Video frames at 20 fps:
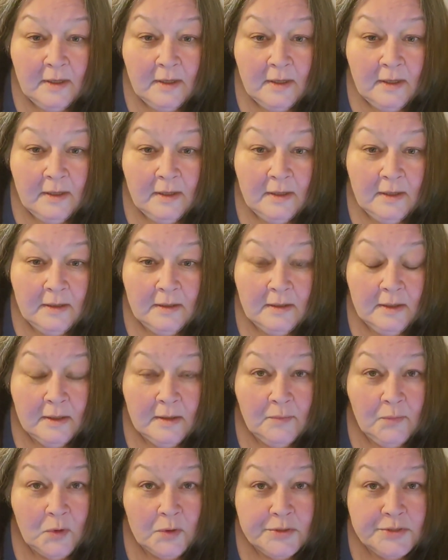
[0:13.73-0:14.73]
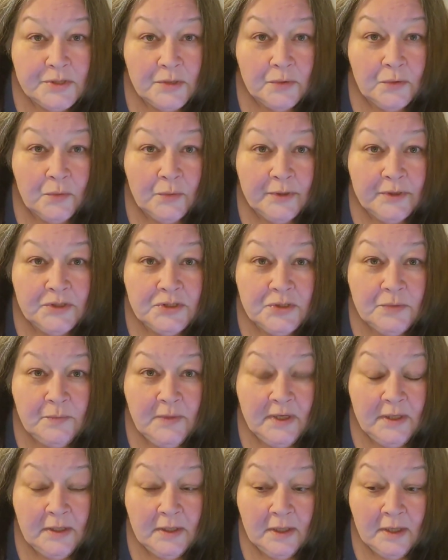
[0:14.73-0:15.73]
And I'm also going to
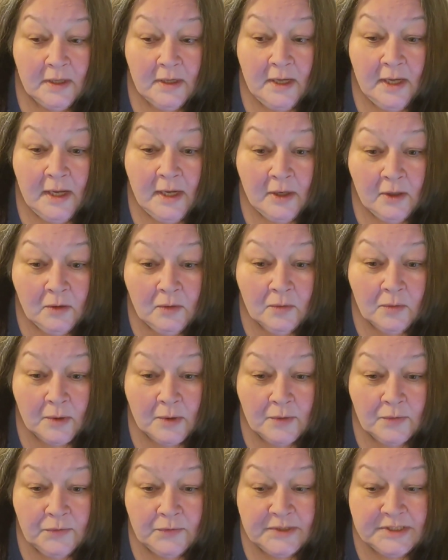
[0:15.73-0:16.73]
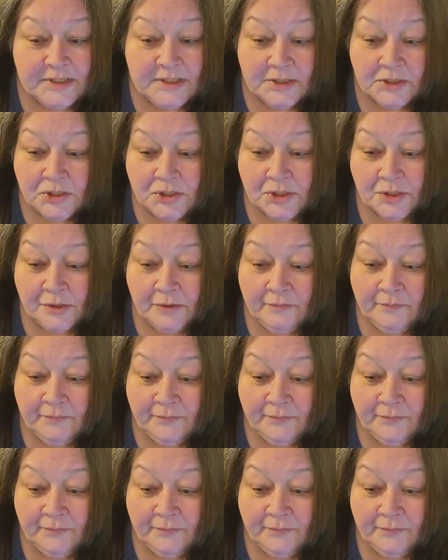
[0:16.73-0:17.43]
make a hair growth tincture.